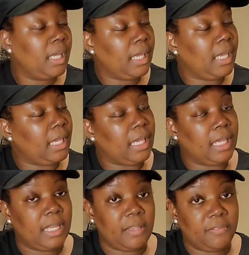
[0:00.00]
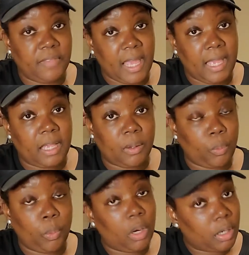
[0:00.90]
And if that
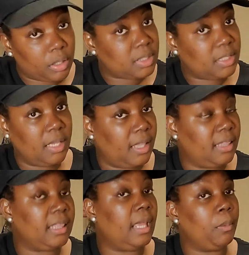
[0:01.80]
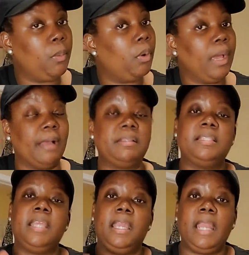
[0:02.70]
works, then we won't have to
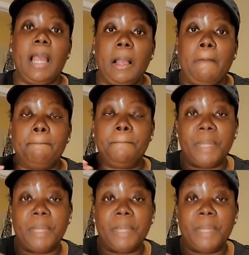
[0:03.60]
take it out.